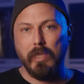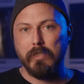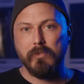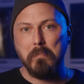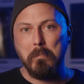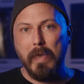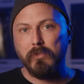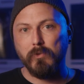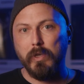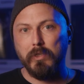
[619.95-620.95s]
That's the
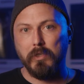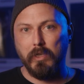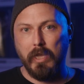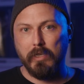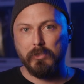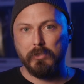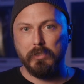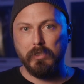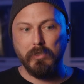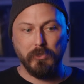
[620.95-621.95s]
best way you're going to
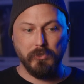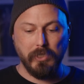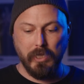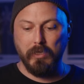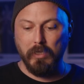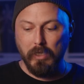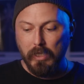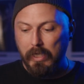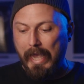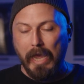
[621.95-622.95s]
actually understand
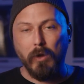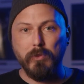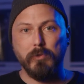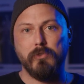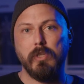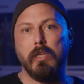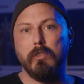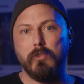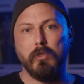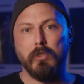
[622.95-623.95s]
how those
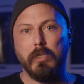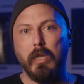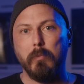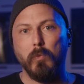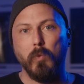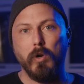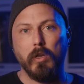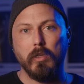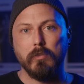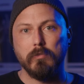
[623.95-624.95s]
settings on your camera
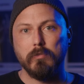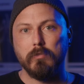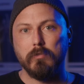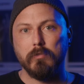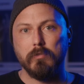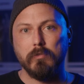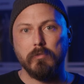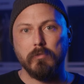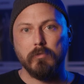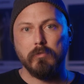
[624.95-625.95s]
work.
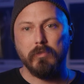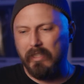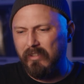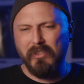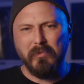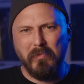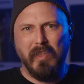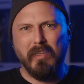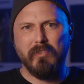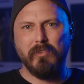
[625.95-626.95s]
Did I just do
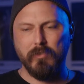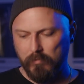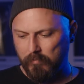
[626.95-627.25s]
this?